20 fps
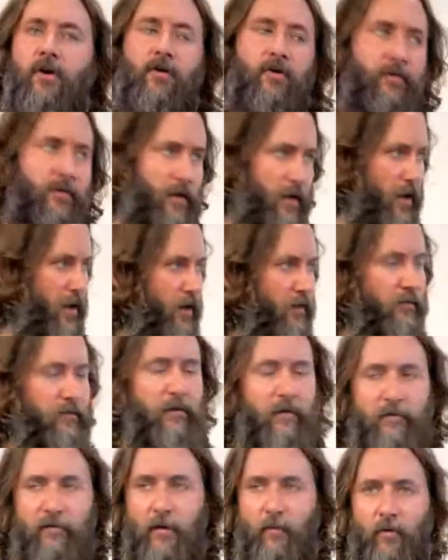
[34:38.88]
curly hair,
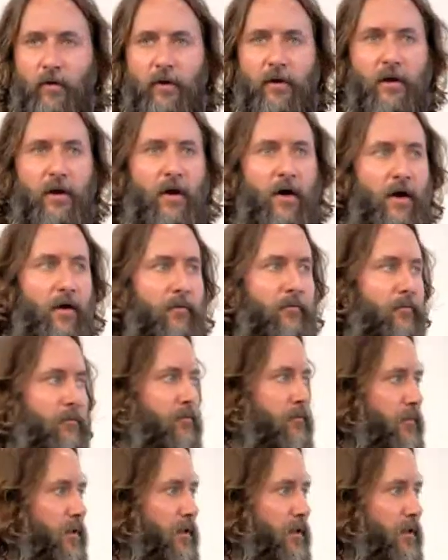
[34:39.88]
if I'm working on,